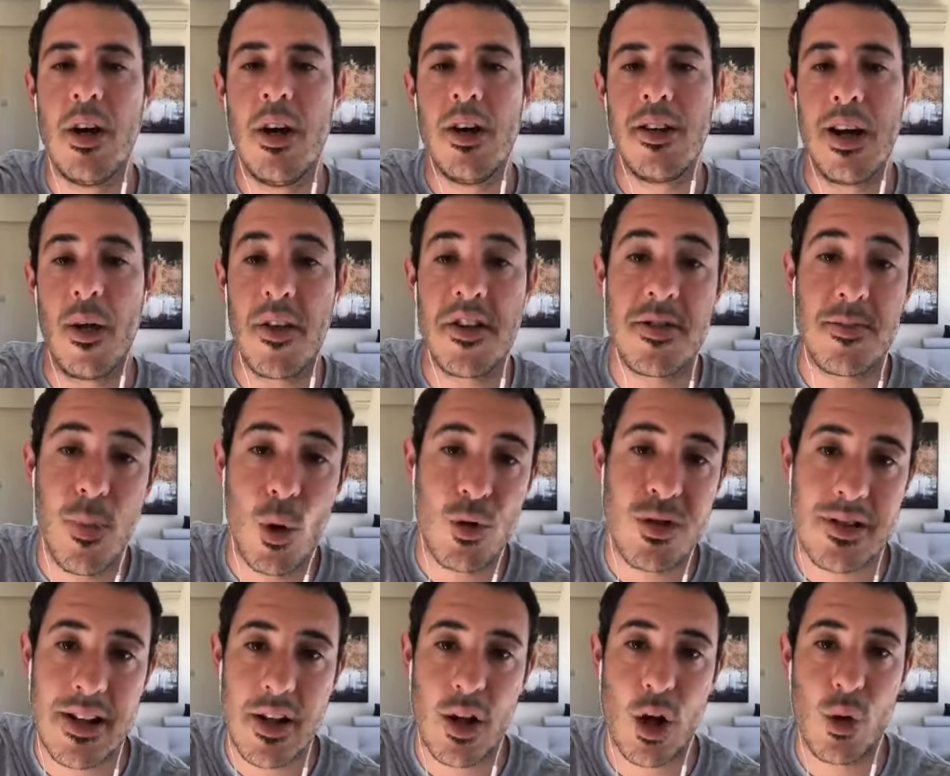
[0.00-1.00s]
Now, this
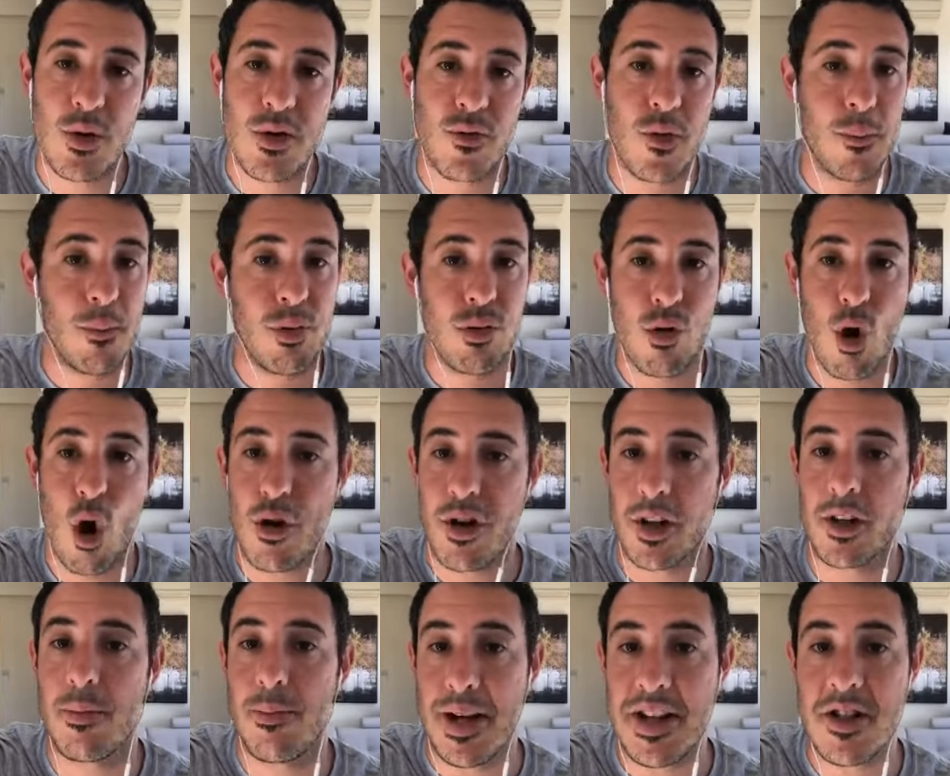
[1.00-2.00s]
mostly goes for
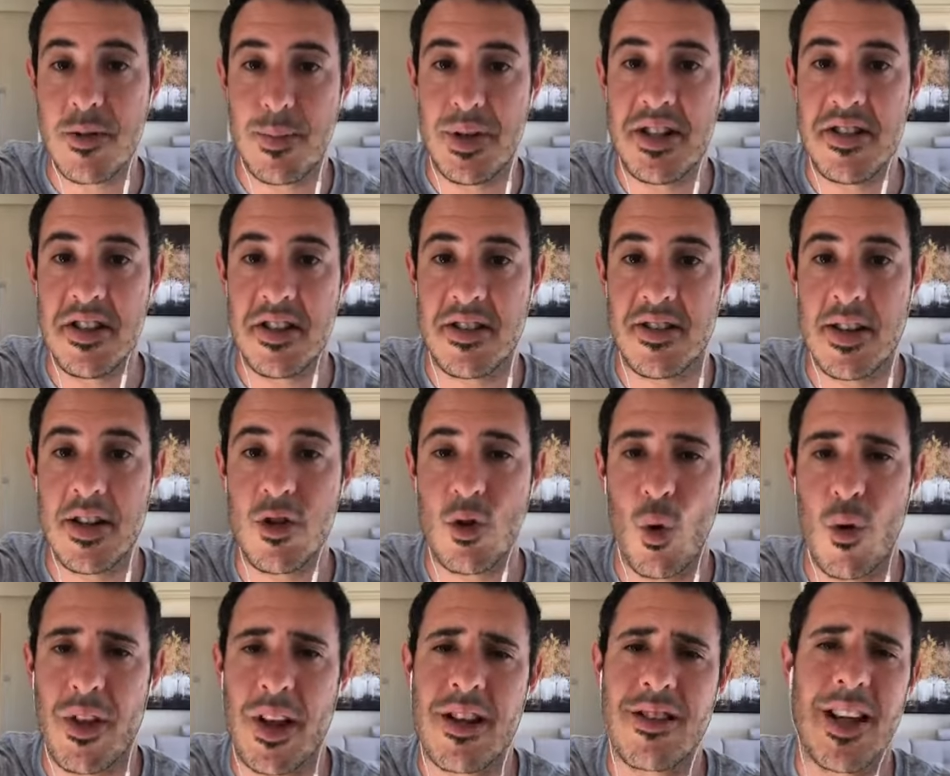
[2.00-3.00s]
product-based businesses or
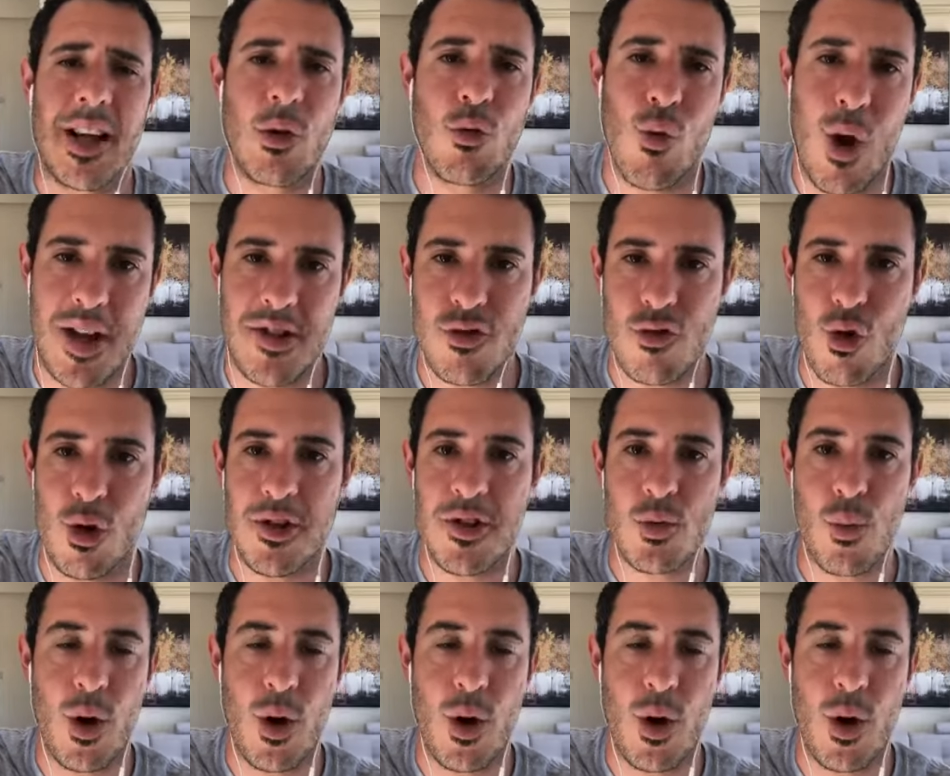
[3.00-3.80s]
things like restaurants,